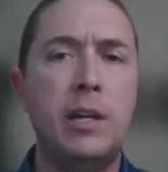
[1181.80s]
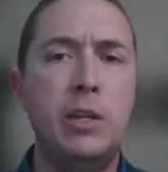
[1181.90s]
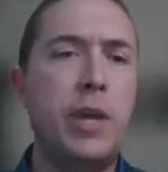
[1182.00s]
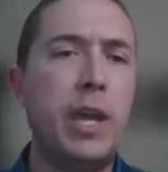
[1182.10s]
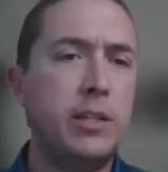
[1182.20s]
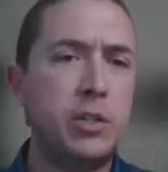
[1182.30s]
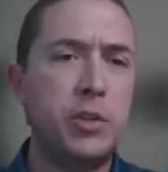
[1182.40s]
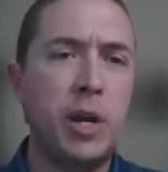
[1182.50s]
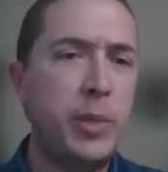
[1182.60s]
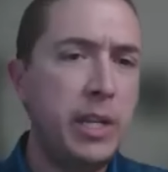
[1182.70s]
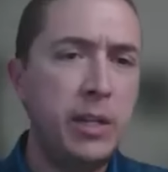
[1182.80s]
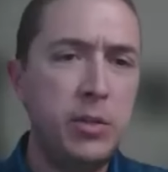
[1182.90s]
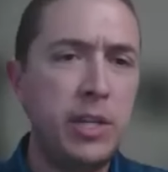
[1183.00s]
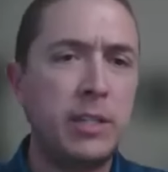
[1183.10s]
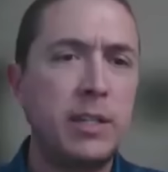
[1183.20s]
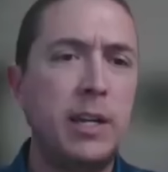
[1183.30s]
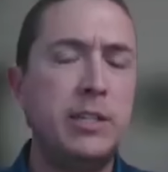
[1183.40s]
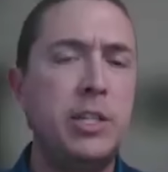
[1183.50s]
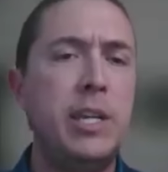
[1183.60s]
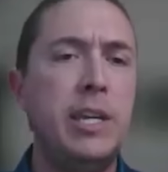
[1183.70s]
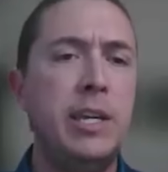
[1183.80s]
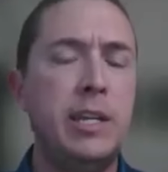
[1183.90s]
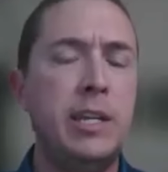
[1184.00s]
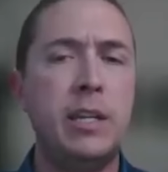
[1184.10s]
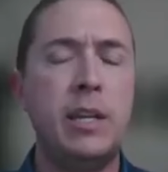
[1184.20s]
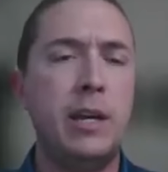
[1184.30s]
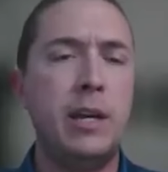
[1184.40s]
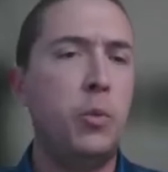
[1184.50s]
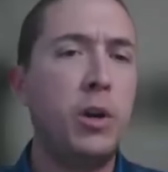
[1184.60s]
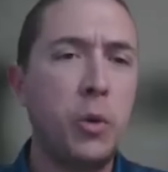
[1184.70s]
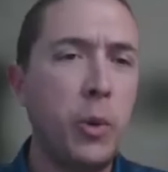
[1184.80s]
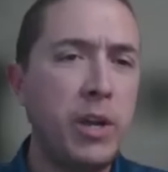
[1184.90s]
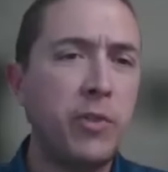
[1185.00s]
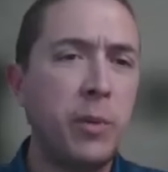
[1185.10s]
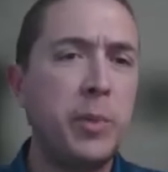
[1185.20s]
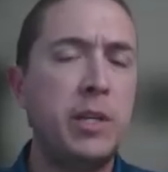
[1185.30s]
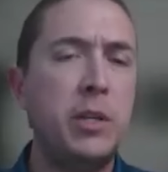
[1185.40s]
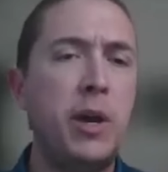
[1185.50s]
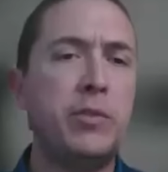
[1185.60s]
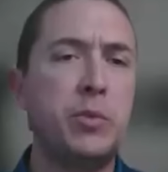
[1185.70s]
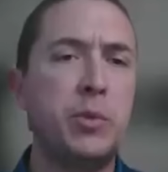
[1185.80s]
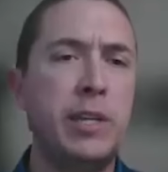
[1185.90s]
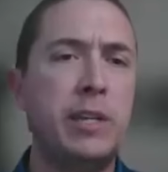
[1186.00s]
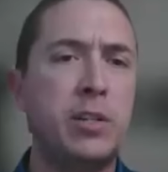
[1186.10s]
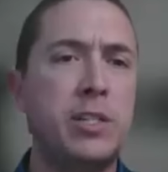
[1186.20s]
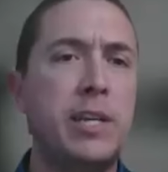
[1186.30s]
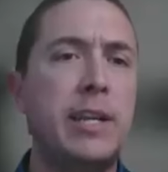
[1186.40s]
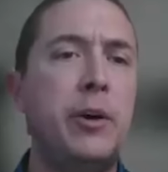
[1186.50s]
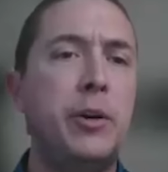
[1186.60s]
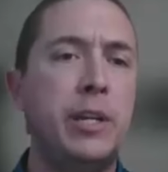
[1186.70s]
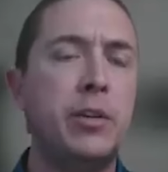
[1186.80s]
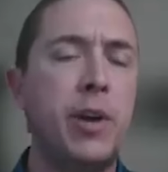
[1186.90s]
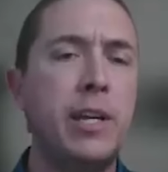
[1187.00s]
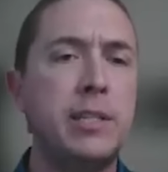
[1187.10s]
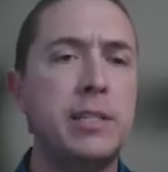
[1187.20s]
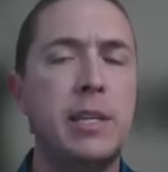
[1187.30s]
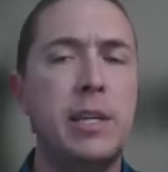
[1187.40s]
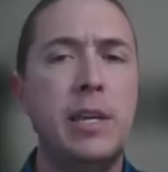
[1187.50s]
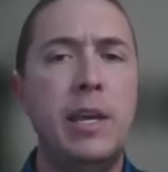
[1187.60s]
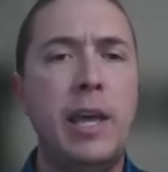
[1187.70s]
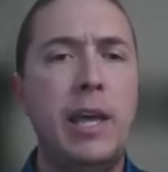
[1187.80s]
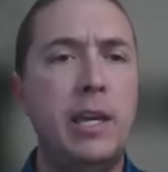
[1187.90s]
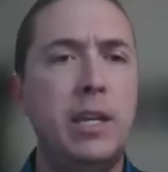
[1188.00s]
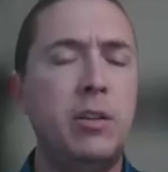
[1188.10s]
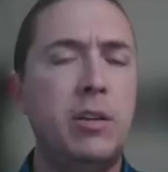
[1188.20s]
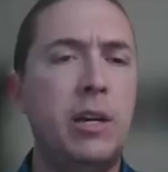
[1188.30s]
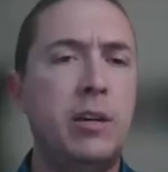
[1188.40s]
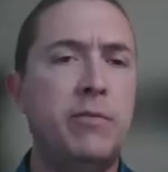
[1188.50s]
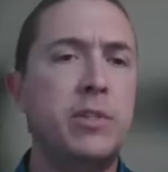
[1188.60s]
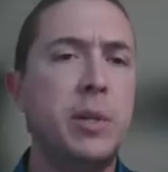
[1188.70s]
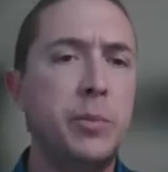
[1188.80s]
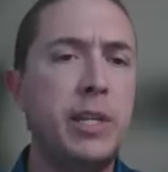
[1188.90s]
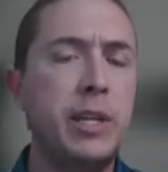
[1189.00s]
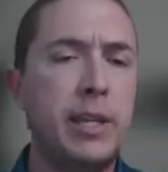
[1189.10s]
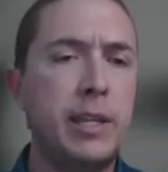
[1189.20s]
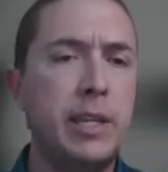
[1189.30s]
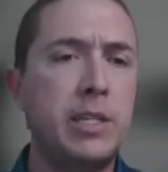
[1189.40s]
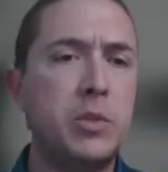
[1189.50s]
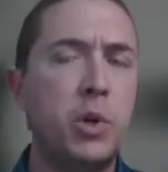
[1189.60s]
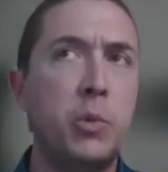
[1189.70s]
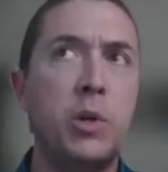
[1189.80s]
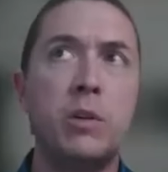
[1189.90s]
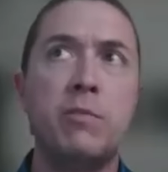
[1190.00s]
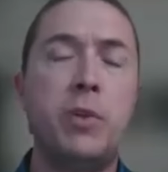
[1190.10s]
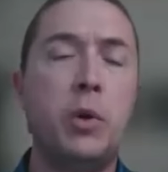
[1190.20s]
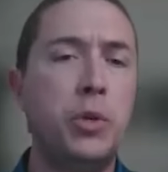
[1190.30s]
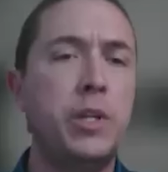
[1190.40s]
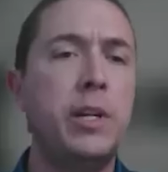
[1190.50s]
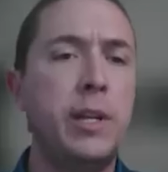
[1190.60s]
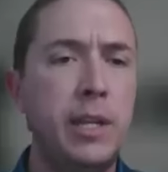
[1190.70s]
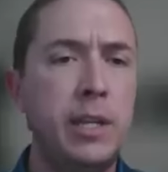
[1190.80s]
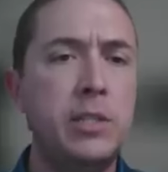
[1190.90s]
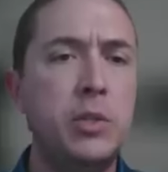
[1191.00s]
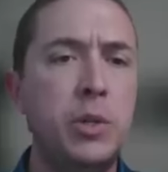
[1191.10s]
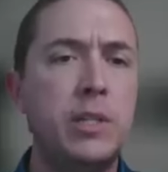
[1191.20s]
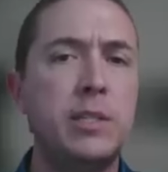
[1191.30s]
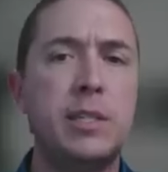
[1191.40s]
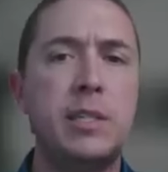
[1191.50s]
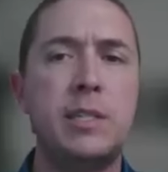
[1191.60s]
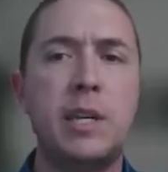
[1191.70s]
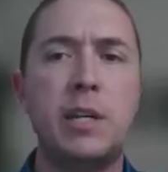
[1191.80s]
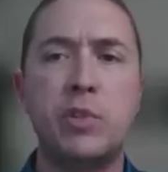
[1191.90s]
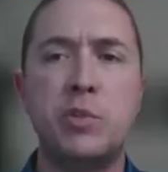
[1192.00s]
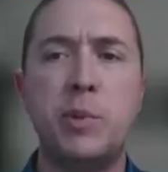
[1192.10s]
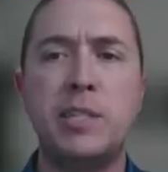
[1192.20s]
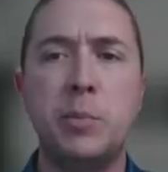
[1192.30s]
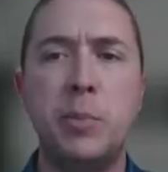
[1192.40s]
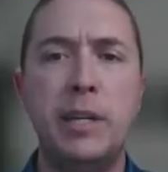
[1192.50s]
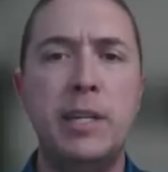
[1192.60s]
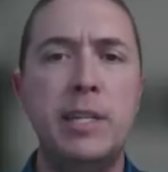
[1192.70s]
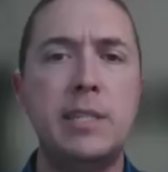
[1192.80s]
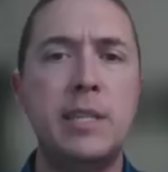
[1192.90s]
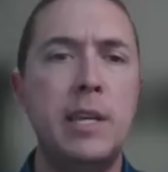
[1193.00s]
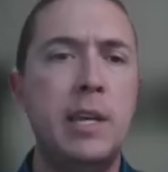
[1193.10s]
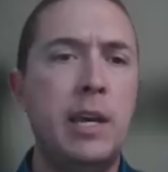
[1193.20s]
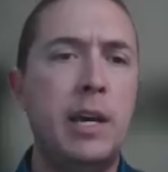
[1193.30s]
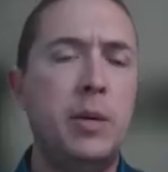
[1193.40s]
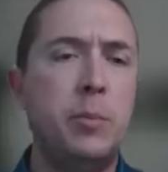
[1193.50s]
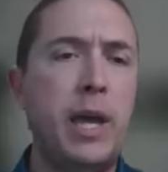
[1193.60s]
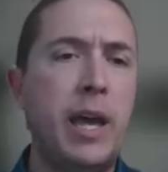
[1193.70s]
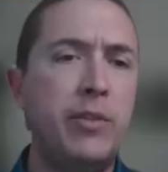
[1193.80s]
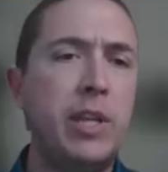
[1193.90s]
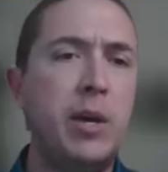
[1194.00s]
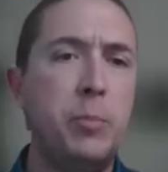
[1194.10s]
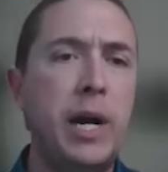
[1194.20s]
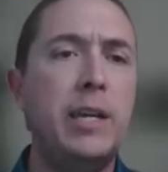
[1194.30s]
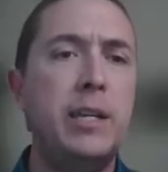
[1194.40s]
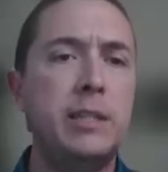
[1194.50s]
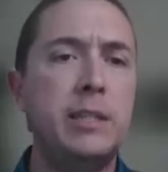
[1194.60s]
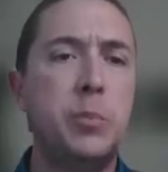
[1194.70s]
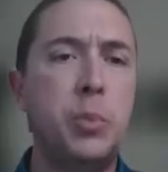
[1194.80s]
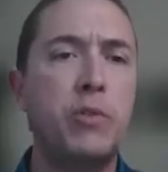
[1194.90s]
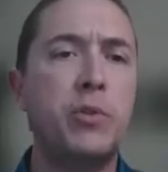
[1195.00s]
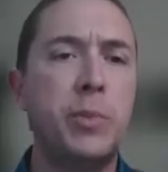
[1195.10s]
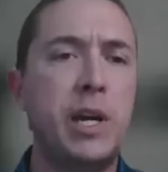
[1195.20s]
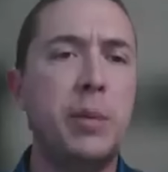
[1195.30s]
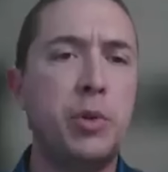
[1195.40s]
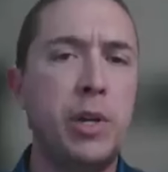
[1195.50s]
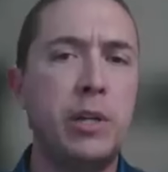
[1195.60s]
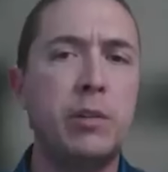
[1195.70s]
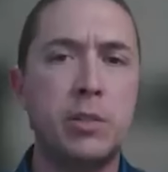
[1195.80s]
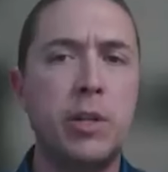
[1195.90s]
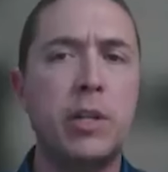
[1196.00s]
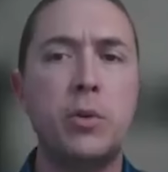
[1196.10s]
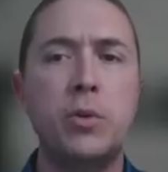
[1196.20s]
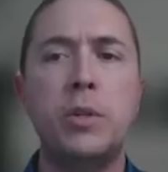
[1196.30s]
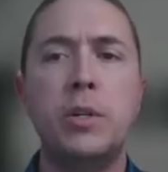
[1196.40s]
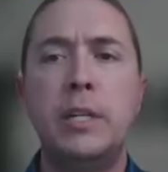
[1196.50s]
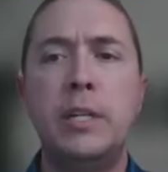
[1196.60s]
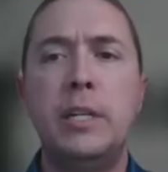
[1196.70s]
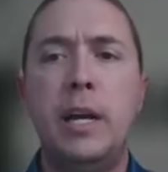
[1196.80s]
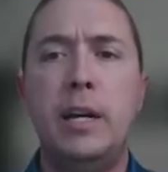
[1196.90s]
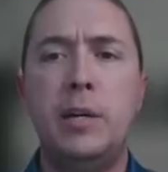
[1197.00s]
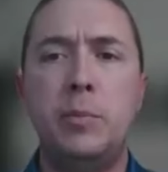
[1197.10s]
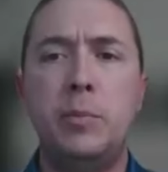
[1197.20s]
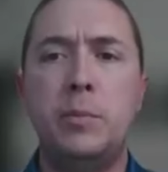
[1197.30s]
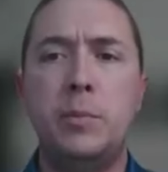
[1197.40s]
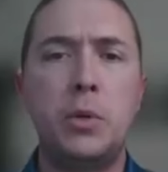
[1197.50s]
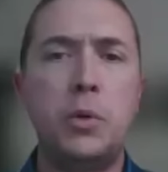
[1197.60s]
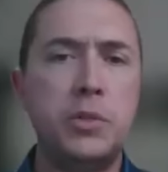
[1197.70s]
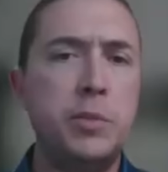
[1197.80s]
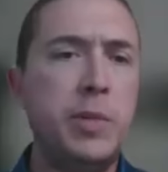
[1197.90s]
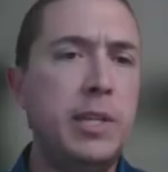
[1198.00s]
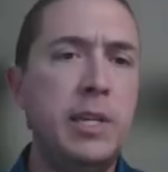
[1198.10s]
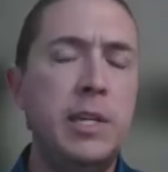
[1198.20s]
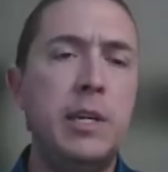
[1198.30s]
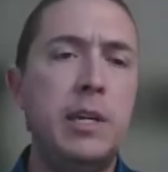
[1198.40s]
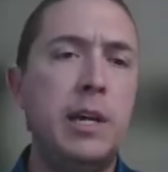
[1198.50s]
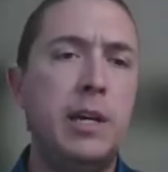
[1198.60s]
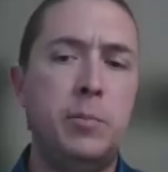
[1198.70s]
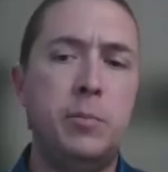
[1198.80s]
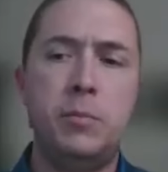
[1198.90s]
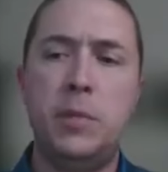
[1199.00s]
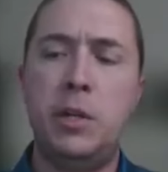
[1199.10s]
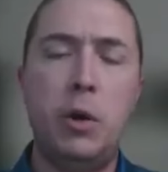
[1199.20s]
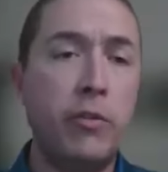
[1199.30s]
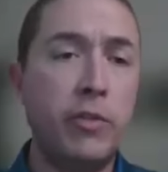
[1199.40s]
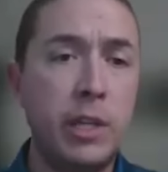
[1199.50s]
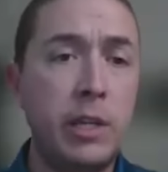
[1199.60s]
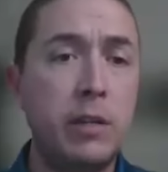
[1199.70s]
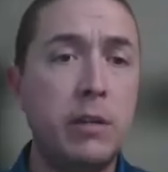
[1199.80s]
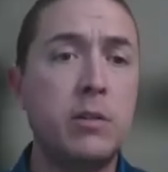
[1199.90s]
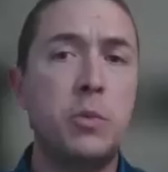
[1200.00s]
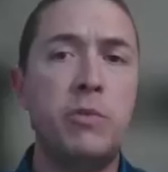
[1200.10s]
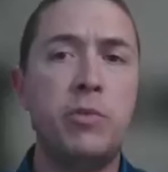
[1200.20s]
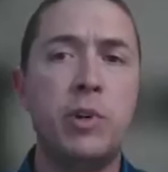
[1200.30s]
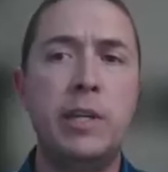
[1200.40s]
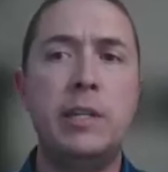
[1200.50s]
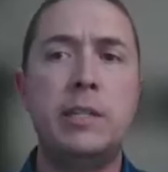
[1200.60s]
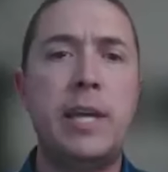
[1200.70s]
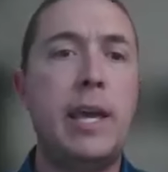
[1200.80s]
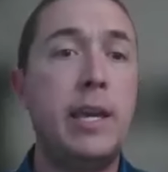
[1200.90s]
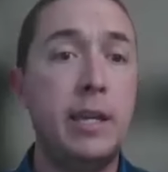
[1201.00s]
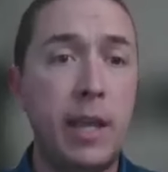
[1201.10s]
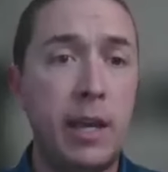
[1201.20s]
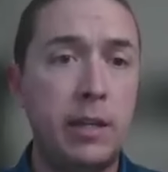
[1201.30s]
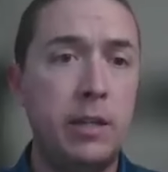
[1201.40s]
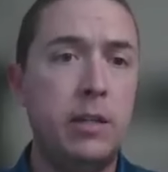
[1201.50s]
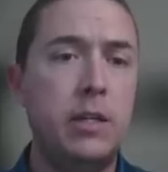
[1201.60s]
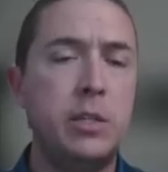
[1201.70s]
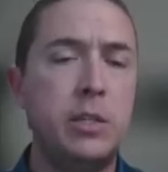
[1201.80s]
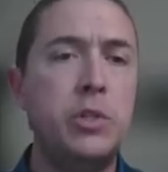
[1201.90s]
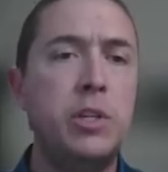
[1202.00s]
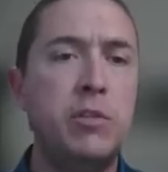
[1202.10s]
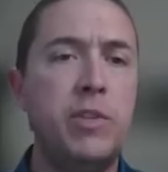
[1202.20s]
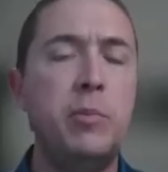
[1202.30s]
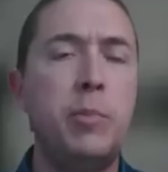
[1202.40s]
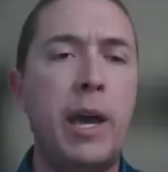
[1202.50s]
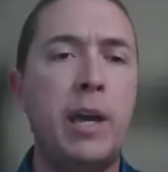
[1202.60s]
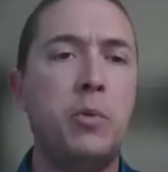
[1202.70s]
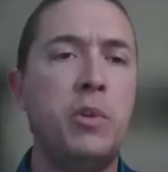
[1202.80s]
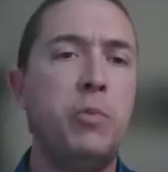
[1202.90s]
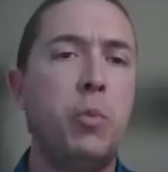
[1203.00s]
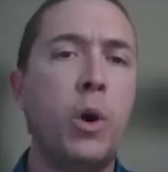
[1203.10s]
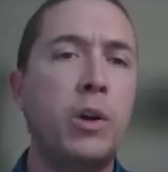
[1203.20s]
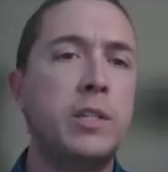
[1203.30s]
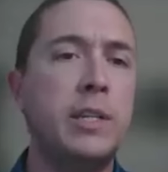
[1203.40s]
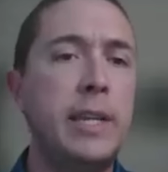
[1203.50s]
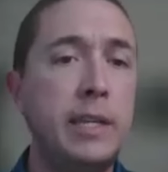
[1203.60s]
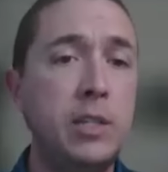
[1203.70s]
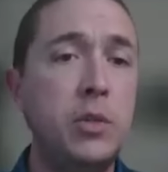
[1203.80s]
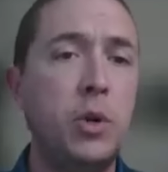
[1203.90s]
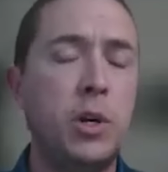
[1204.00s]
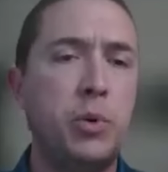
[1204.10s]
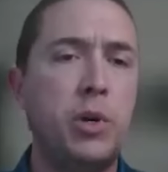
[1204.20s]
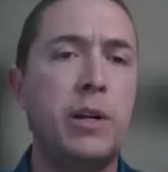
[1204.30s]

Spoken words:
You can't just drop any new technology in and walk away from it. You have to really understand how it integrates. And for something like this, where we're folding it into an existing set of responsibilities, having that buy-in and support from the operator is critical. So ultimately, over the years, we've really taken that associate feedback. We've worked it into our